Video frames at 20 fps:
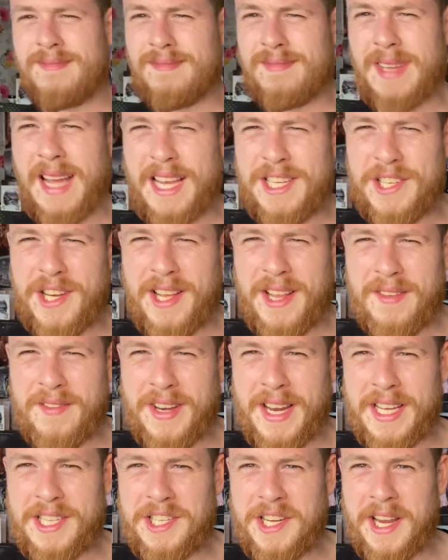
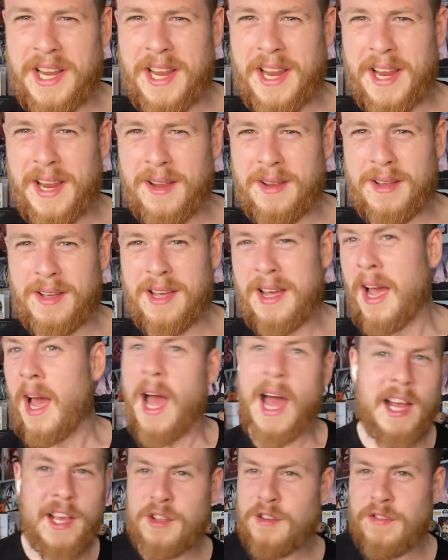IG-11, IG-88.
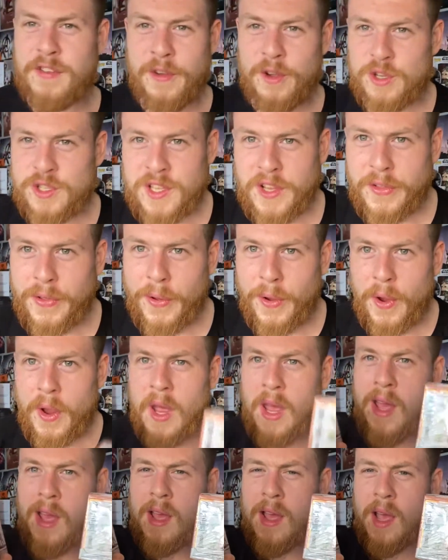I confused the two.
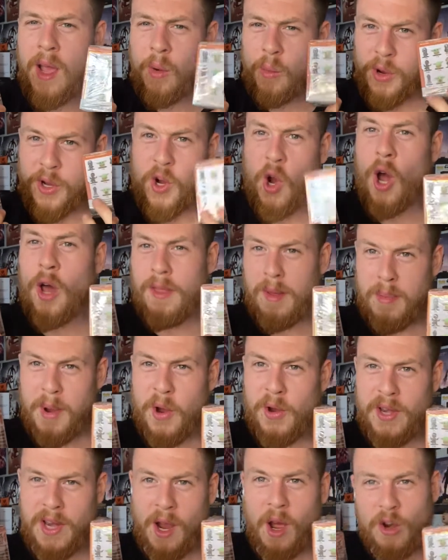We got the
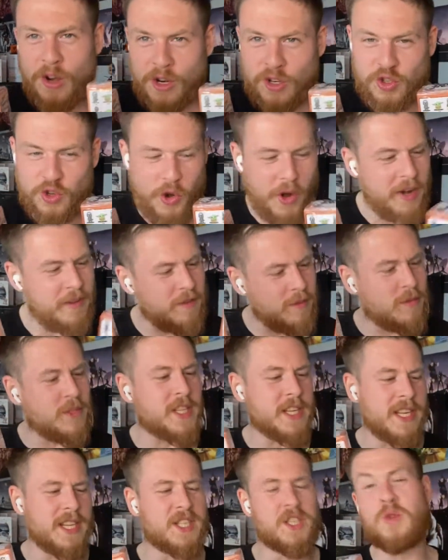Bounty Hunter droid from
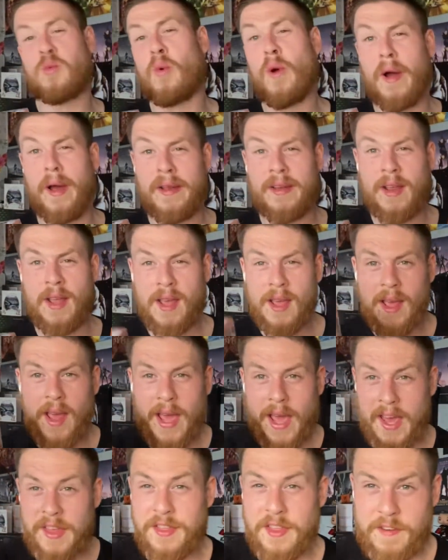Season 1
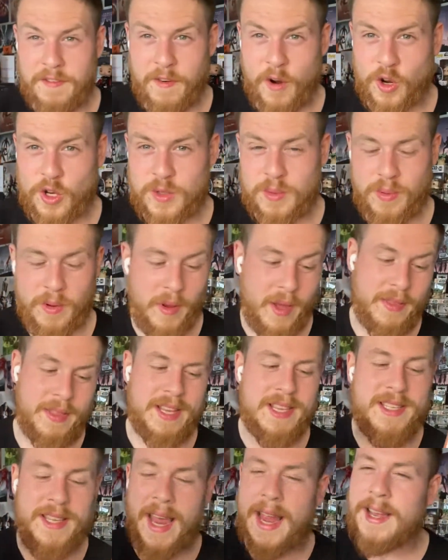and the
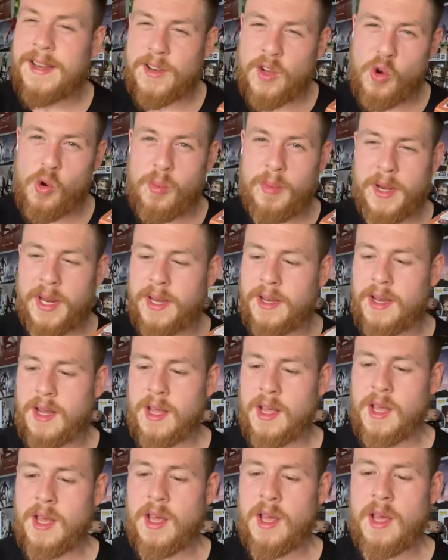second opening.
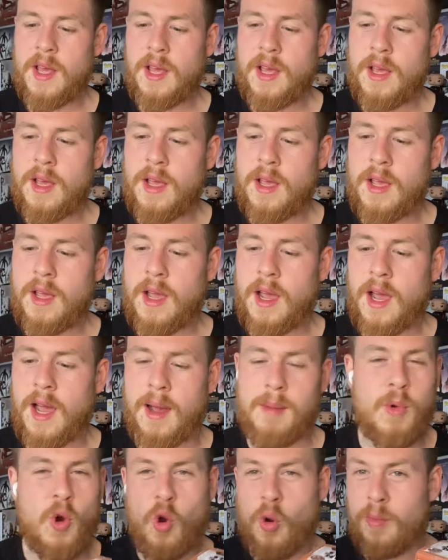
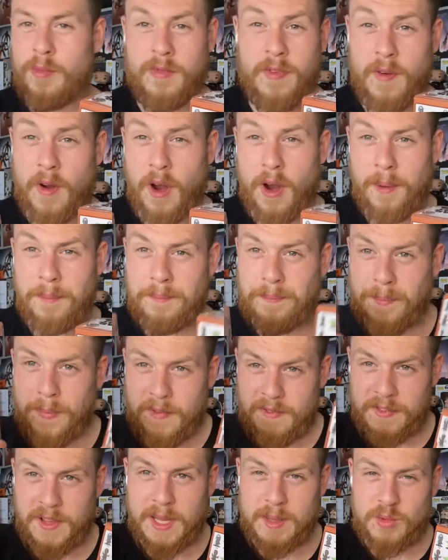I'm hoping for
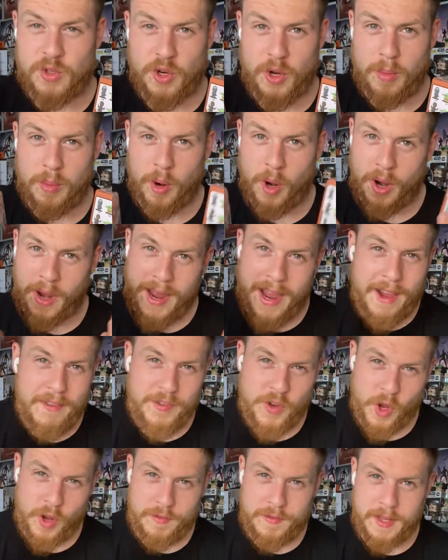Flame Trooper. If
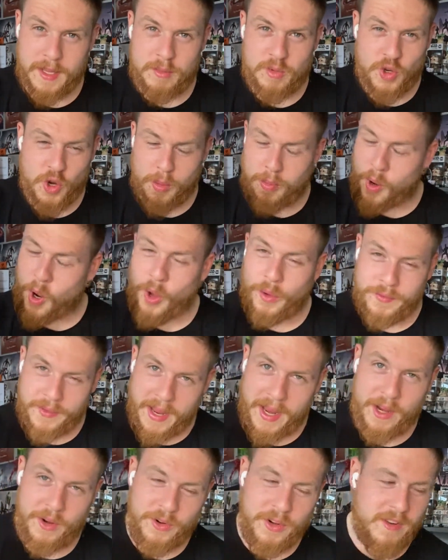not Flame Trooper, I'll
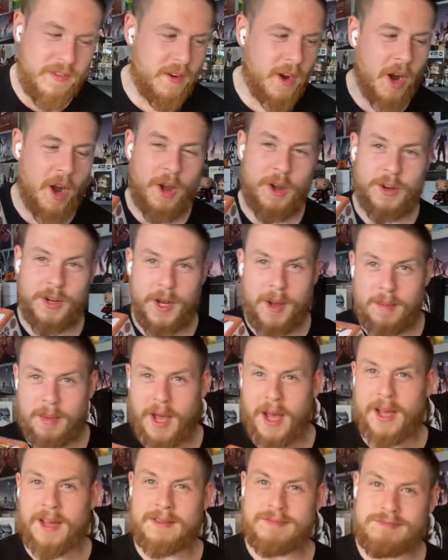take Grief Karga,
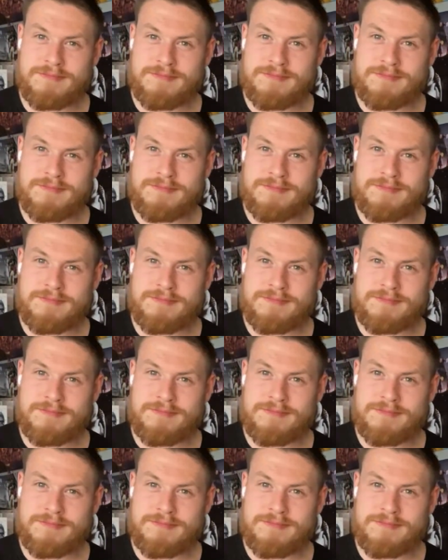but